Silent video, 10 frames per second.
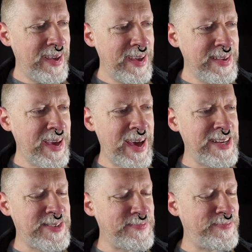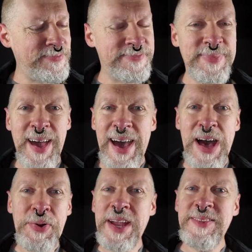yeah, I
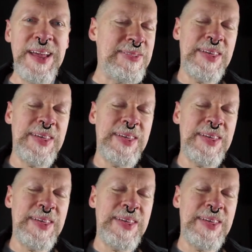how can they